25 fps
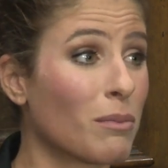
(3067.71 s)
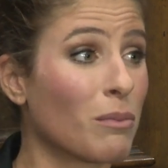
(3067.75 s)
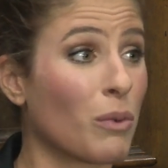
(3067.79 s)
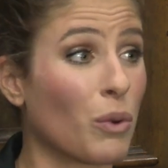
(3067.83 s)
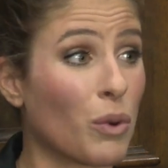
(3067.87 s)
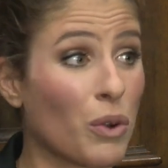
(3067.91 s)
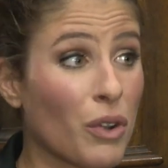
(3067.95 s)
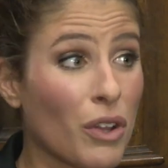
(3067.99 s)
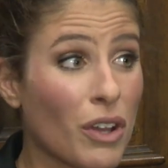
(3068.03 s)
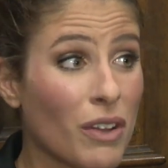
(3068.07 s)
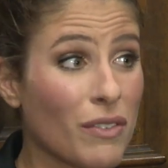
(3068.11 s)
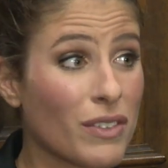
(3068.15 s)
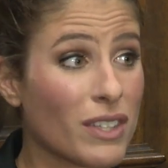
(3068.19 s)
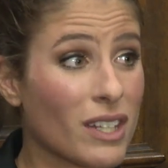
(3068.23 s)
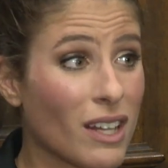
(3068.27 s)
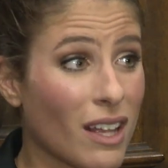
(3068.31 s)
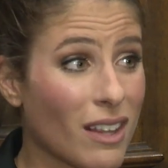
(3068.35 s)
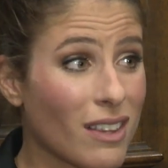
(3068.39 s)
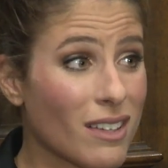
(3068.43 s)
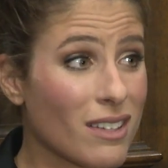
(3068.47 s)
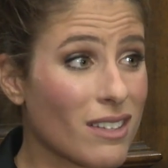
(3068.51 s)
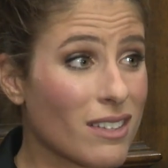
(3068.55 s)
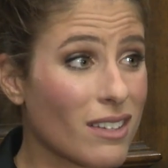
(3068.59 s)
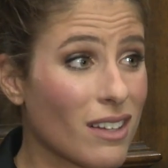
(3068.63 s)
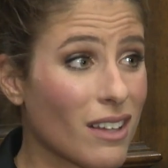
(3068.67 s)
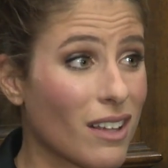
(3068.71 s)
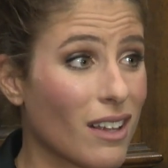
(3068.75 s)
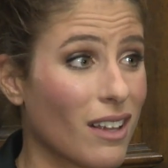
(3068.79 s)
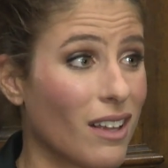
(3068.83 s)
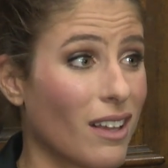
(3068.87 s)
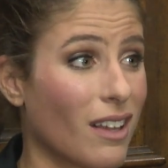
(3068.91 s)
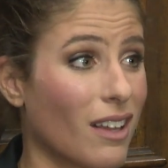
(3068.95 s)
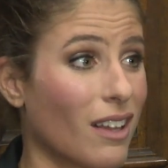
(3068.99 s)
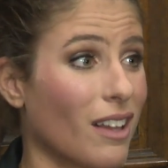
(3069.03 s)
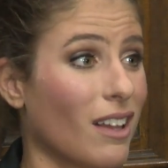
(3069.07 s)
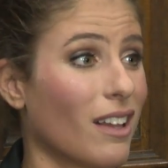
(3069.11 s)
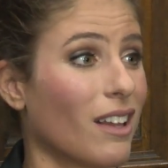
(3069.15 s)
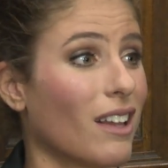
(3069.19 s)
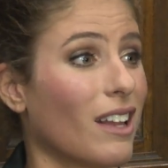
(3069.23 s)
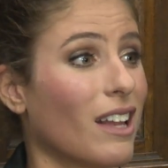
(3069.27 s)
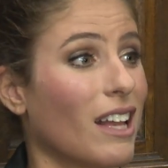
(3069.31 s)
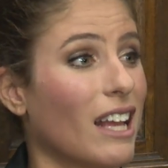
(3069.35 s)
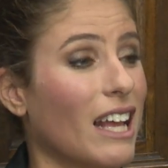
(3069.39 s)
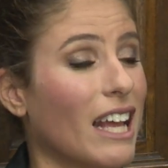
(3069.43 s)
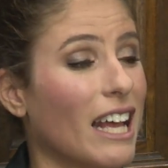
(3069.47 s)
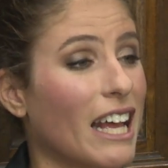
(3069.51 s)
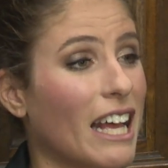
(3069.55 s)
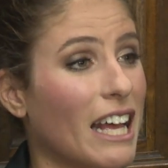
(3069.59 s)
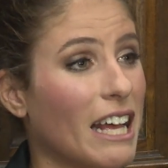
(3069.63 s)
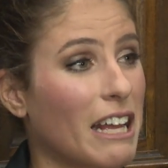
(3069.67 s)
more nerves in others.
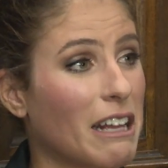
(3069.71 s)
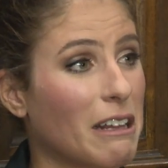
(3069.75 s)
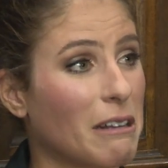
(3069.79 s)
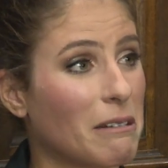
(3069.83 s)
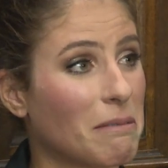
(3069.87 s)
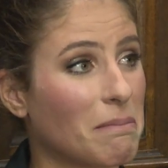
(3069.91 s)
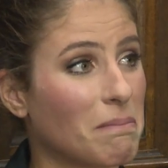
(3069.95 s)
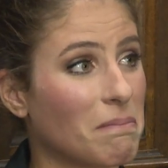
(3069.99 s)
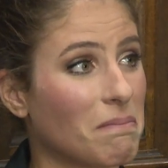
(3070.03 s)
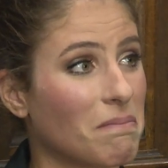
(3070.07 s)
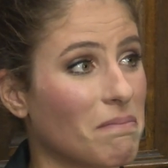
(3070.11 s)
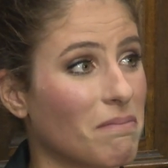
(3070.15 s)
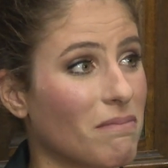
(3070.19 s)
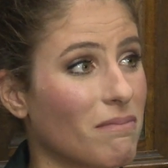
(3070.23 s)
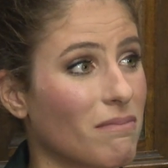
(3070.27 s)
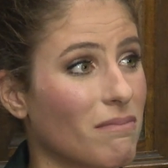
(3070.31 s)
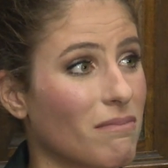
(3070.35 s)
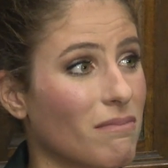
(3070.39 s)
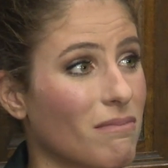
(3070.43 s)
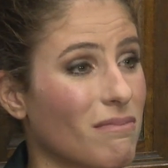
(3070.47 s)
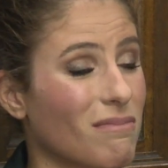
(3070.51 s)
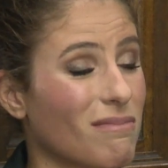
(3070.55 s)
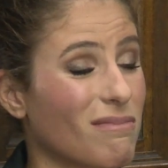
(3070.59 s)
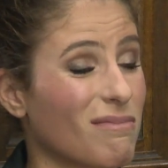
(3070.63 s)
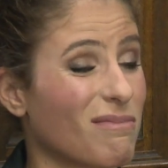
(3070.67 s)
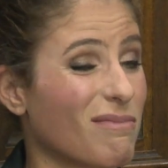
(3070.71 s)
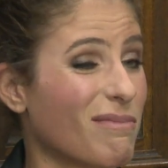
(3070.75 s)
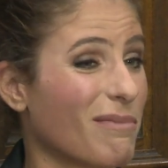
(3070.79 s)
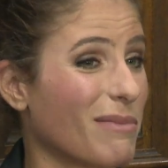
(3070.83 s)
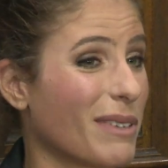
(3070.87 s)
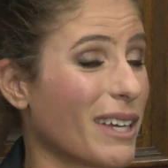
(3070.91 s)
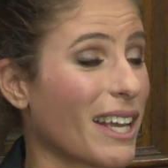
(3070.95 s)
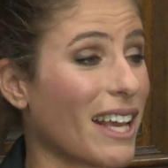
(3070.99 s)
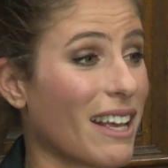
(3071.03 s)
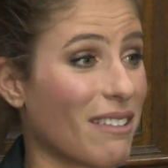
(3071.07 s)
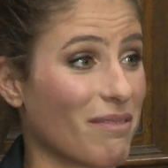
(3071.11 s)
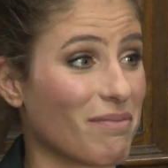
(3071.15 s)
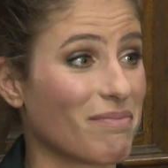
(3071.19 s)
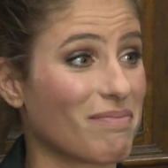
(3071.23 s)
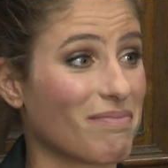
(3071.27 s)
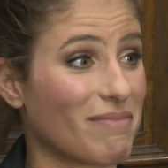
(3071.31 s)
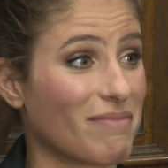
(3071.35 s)
Um, but yeah.